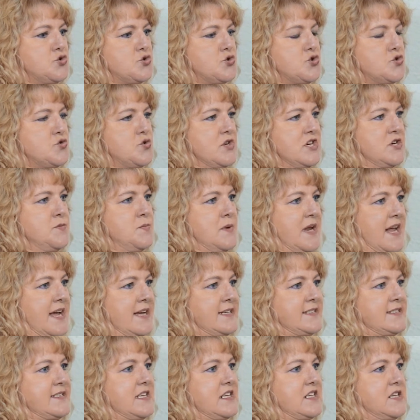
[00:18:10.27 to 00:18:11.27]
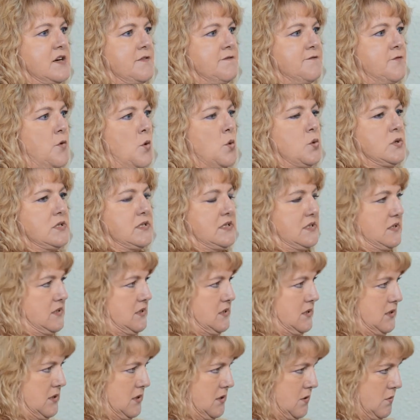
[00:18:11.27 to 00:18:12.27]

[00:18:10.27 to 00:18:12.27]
treat me as the divorced